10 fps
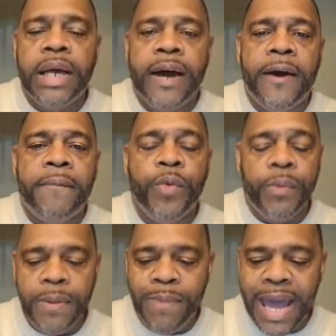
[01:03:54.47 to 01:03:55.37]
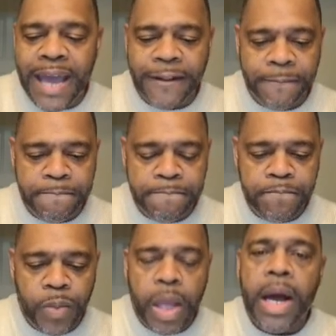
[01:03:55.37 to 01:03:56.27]
Um, we'll be back
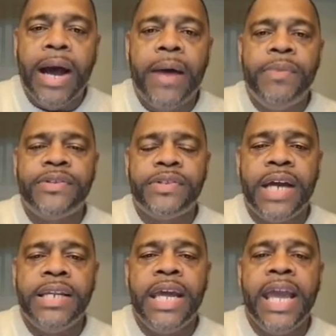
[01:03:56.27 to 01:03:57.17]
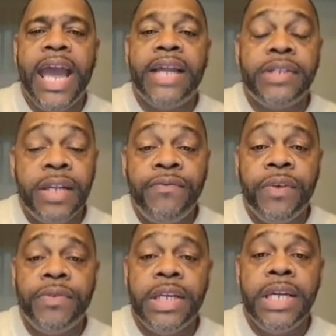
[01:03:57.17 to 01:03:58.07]
uh, this Sunday at
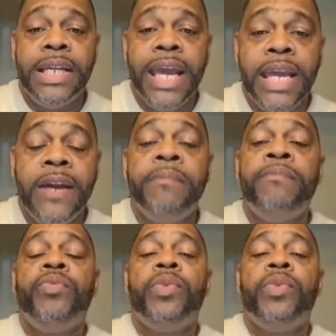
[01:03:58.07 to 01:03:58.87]
10:15 a.m.